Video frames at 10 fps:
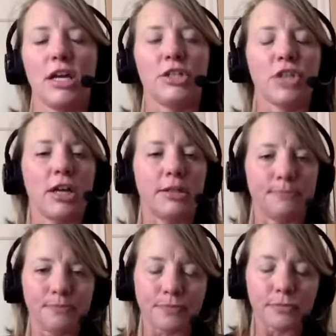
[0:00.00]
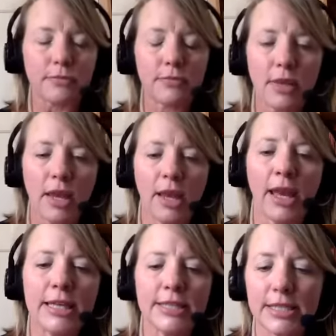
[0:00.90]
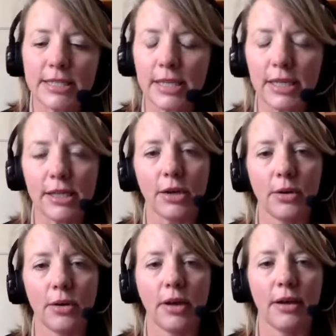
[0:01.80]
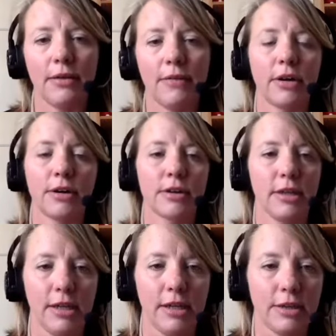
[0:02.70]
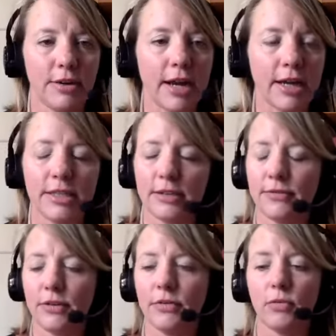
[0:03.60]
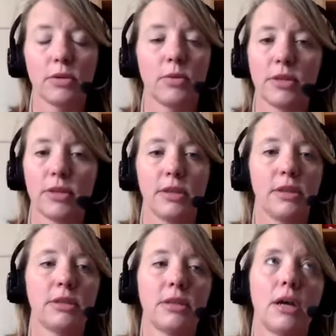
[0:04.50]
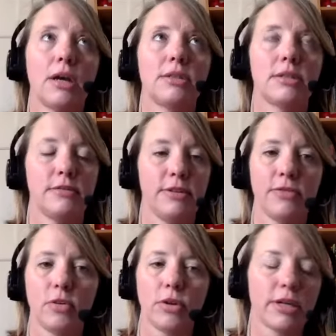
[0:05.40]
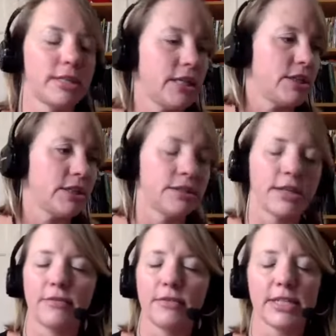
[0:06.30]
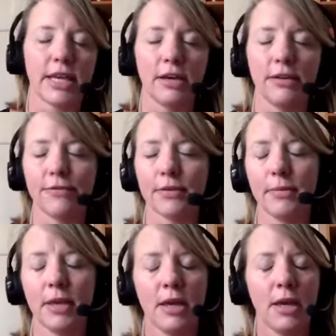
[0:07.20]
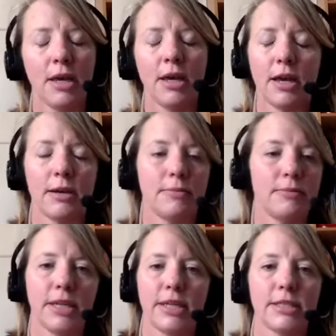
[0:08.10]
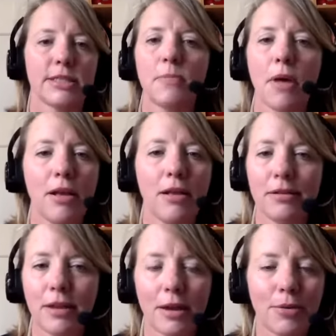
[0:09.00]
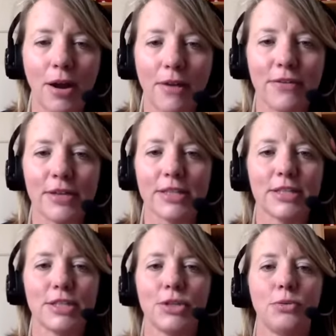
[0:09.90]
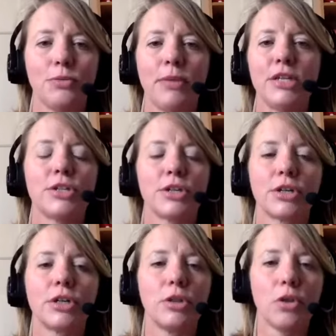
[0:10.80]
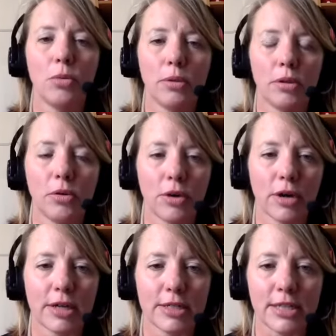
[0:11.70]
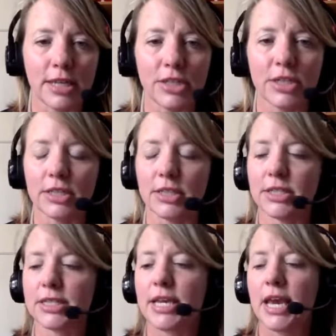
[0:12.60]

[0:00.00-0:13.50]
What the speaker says: John, as the CEO of Earthling Interactive, you've worked with lots of different organizations, every scale from like small nonprofits to major global organizations,